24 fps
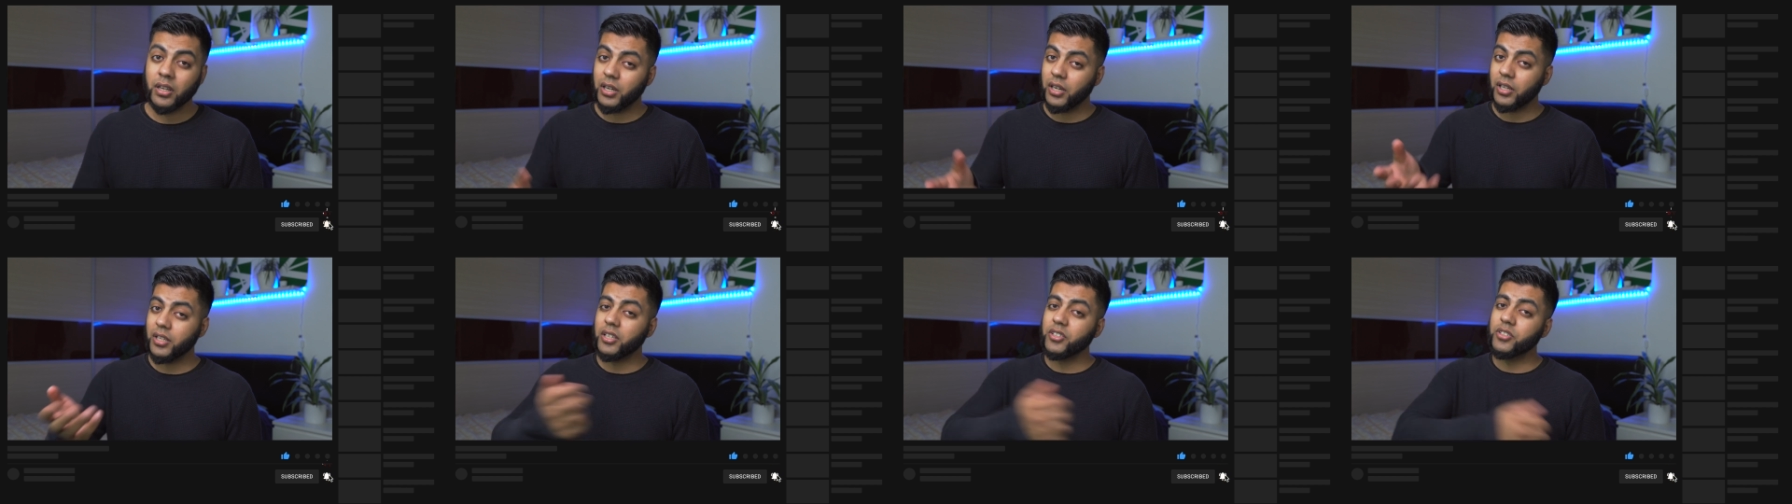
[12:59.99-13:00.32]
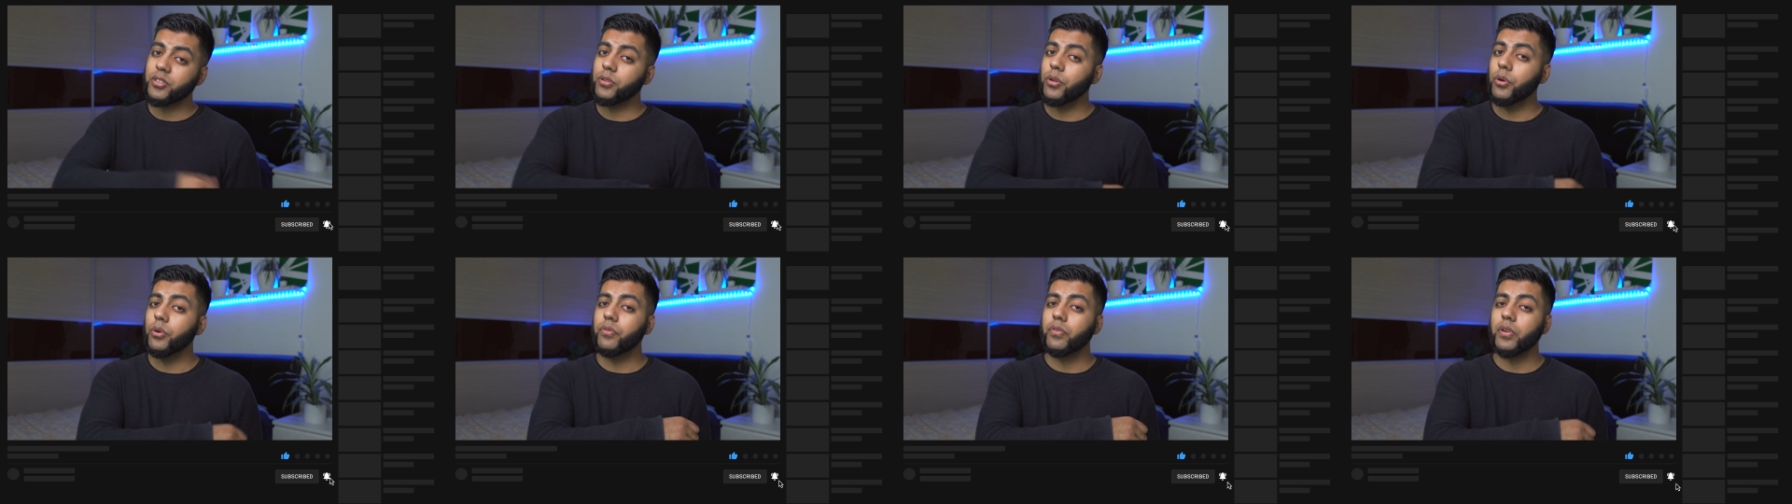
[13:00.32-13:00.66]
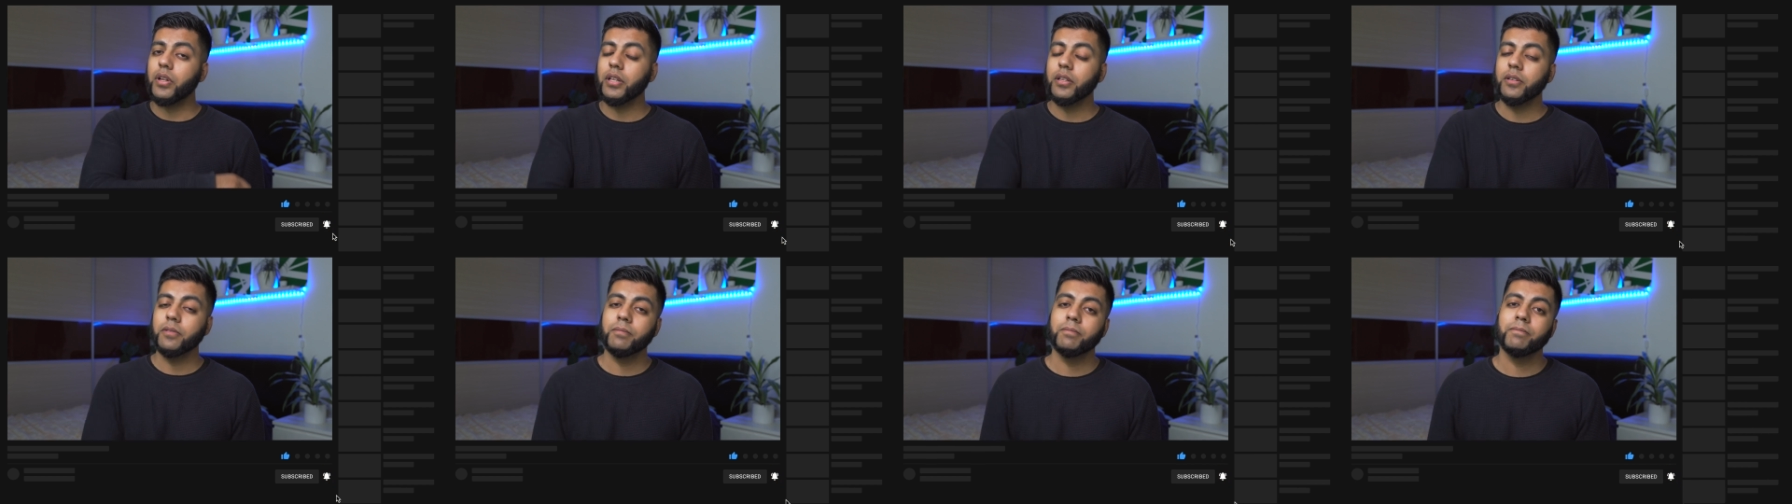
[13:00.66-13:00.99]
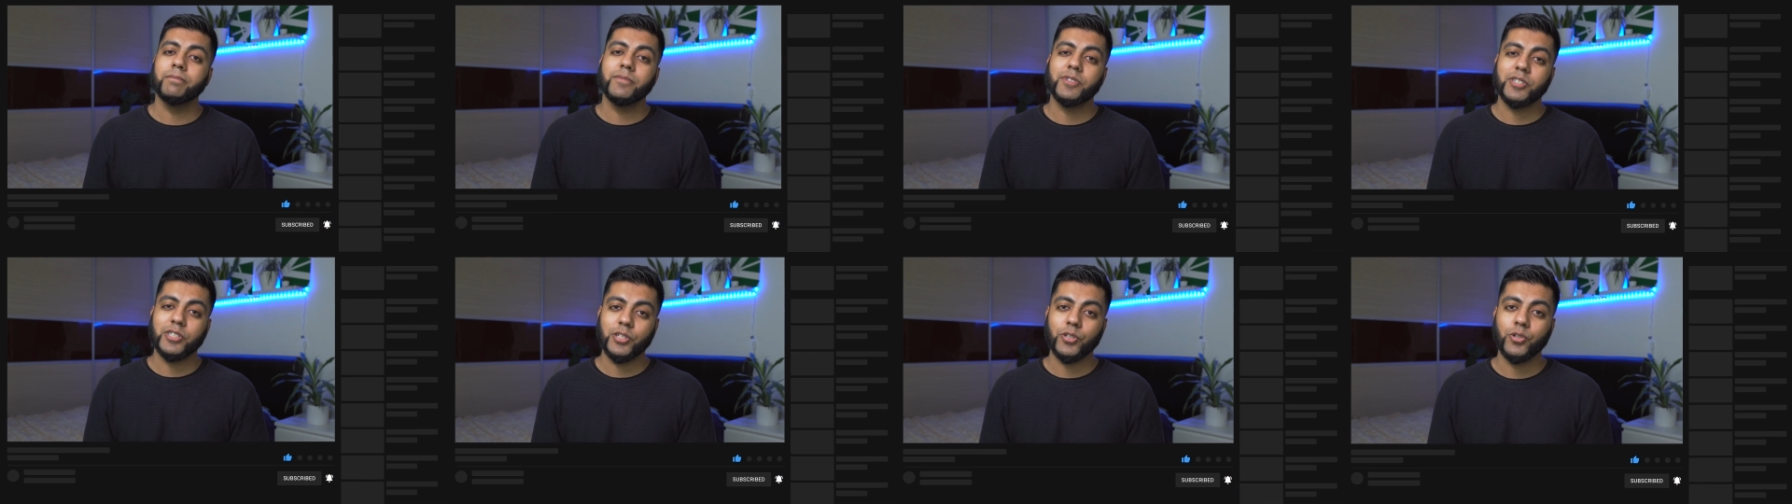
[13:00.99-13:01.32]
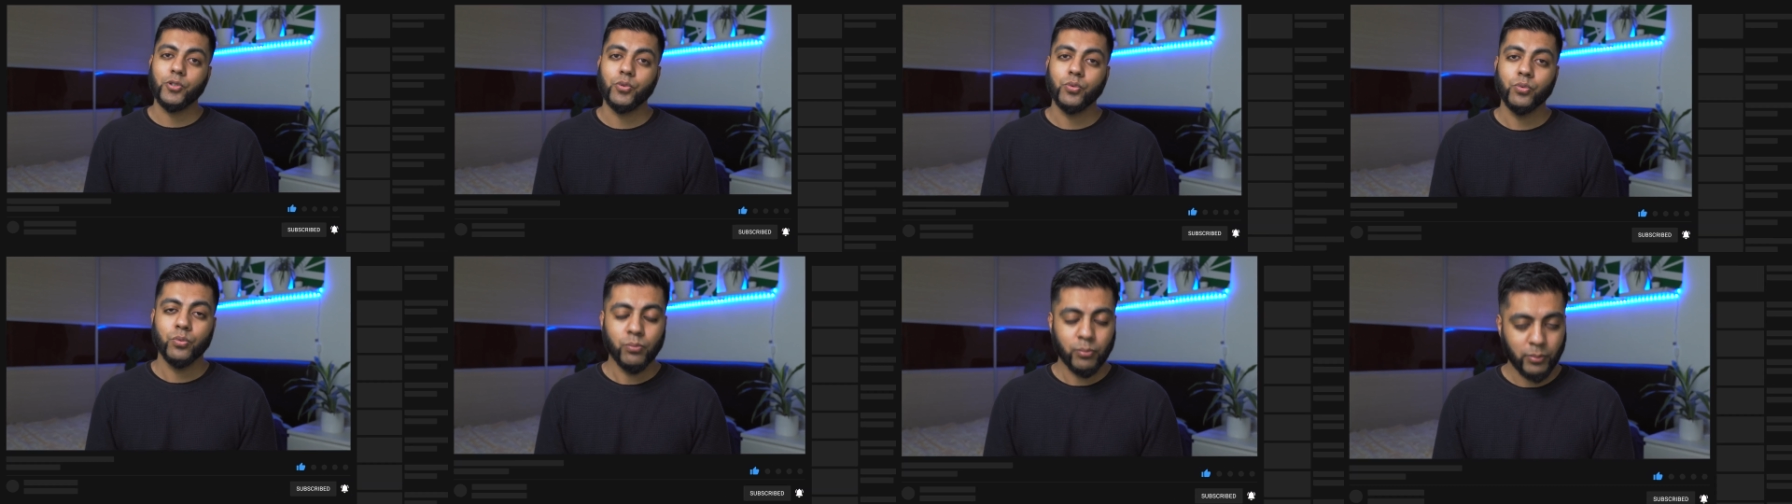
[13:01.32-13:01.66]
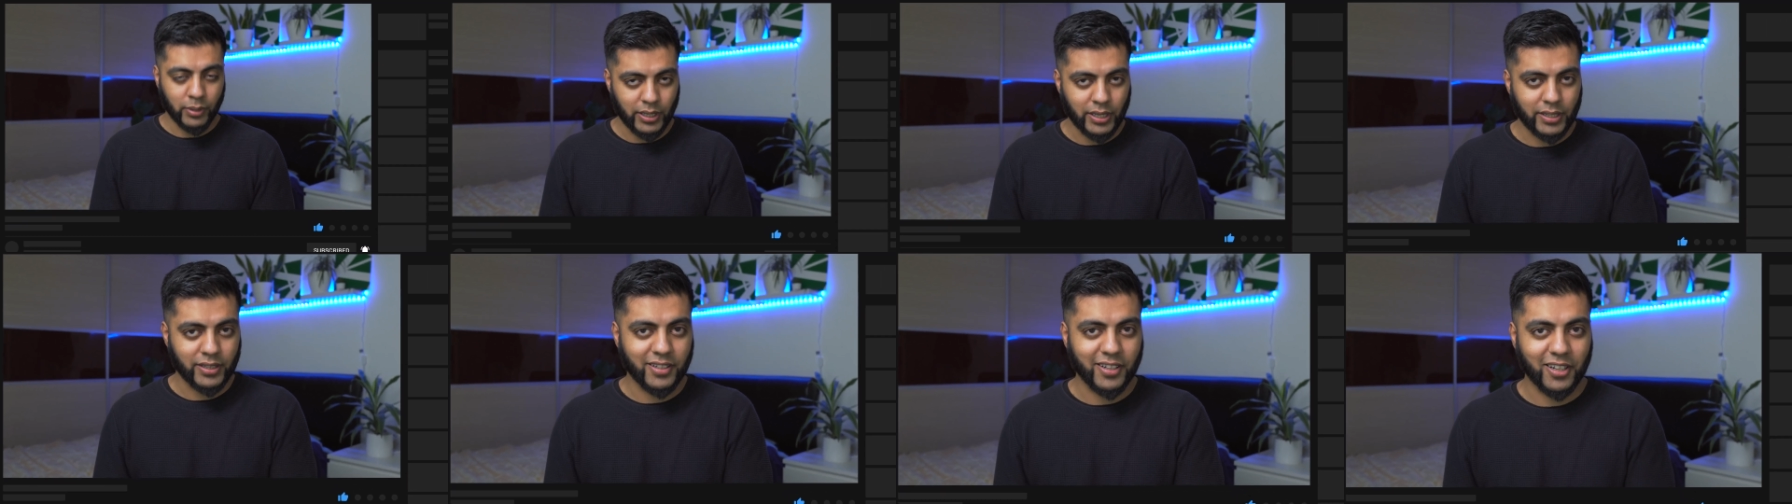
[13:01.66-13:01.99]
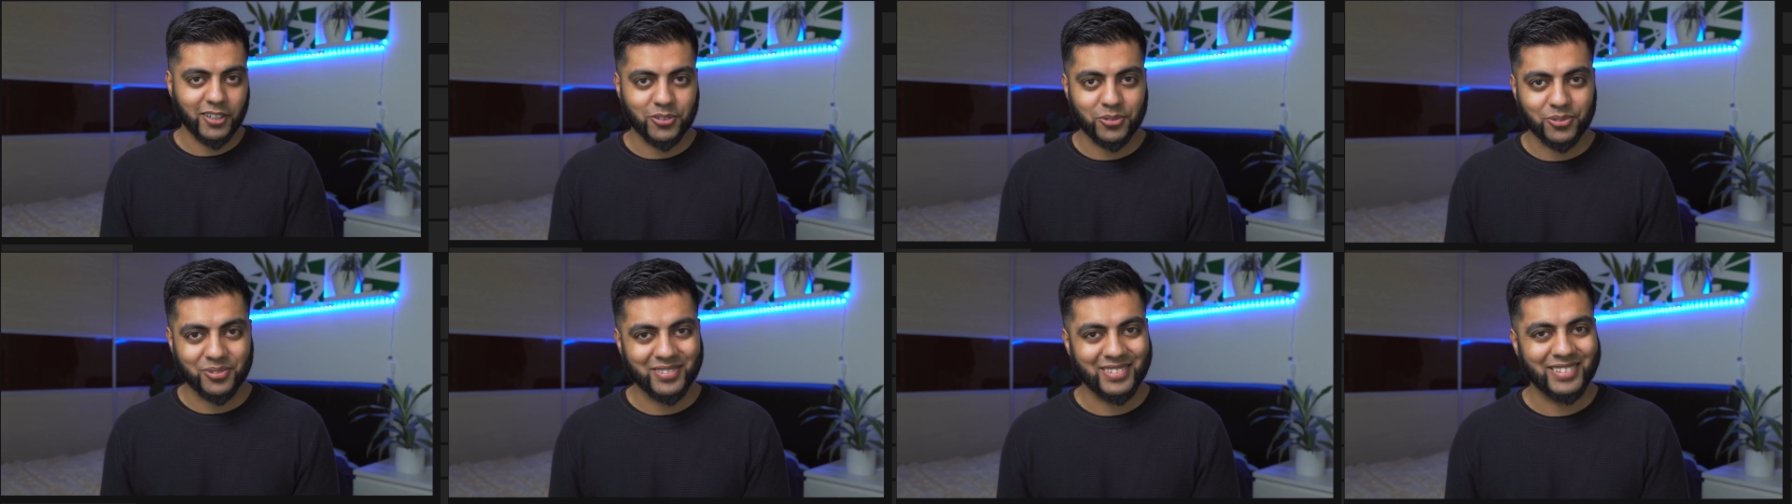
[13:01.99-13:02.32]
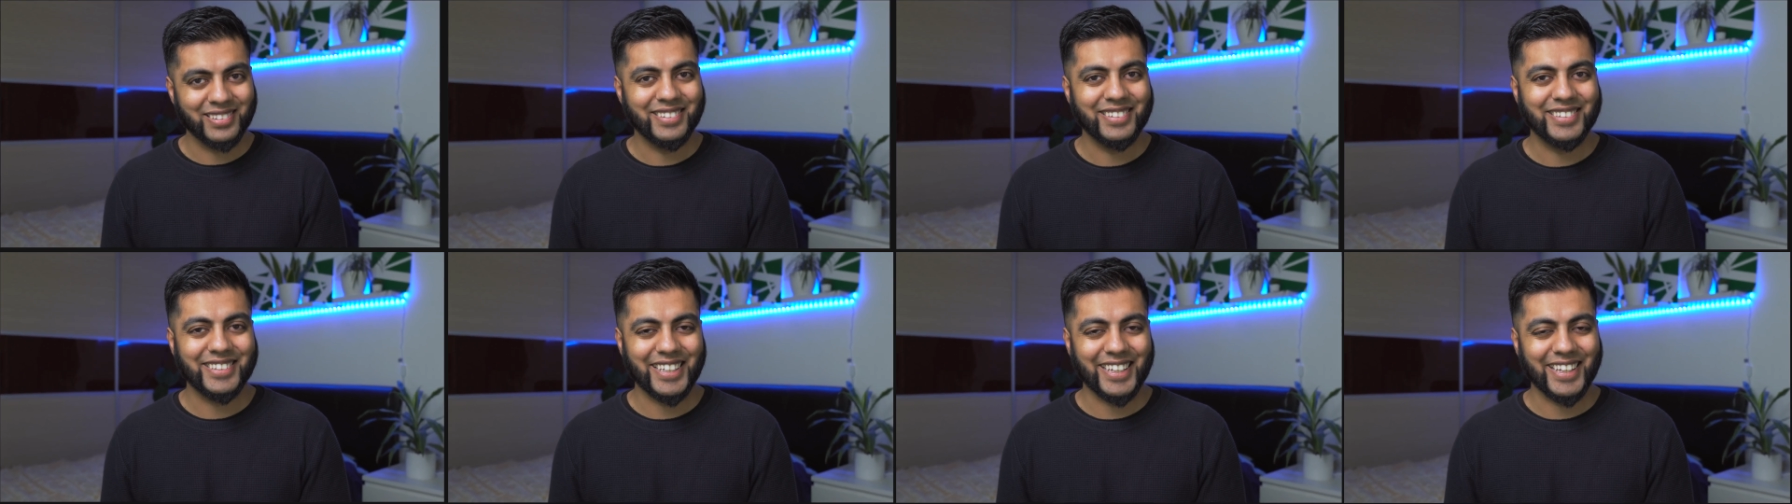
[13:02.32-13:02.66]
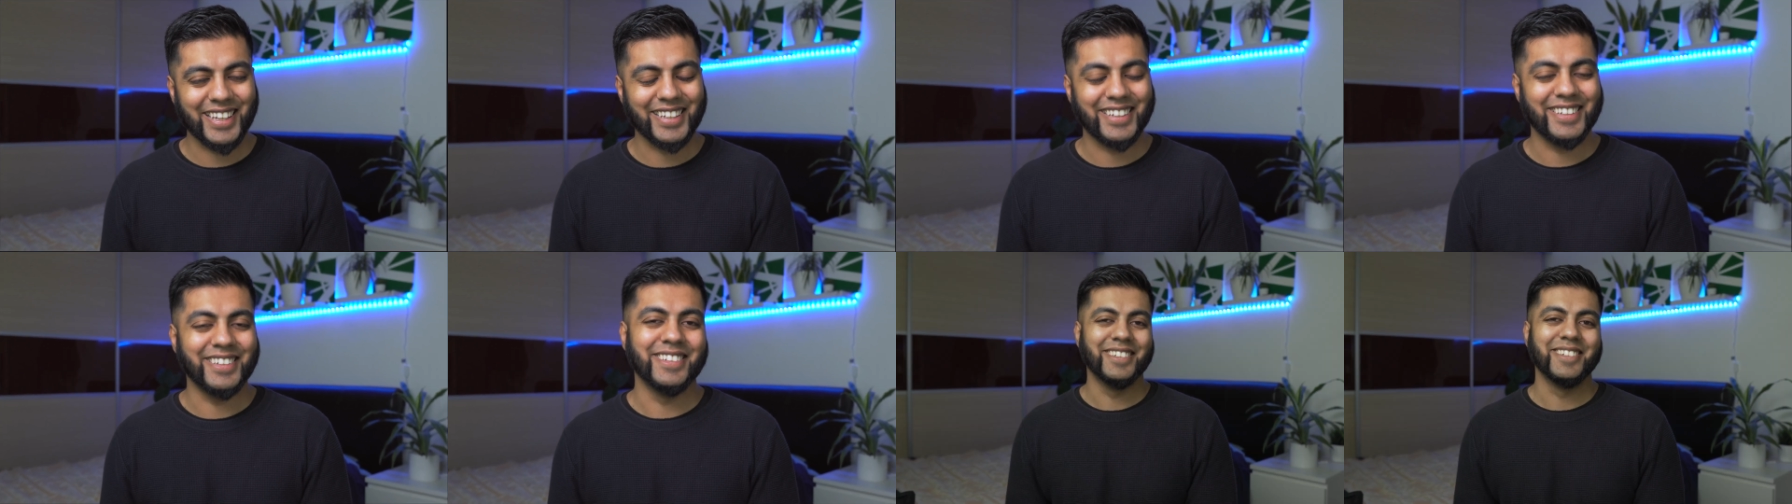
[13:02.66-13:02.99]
And I should hopefully see you in the next one. Take care.